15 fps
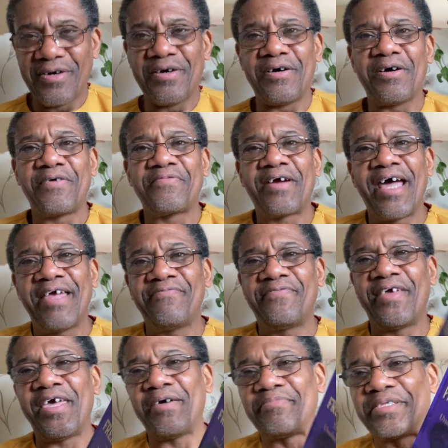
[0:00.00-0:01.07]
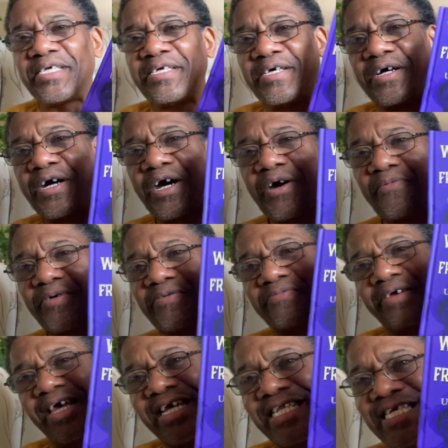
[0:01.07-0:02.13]
All right, family, are we
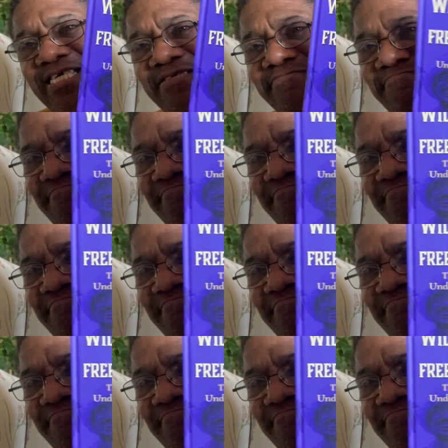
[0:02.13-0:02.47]
ready?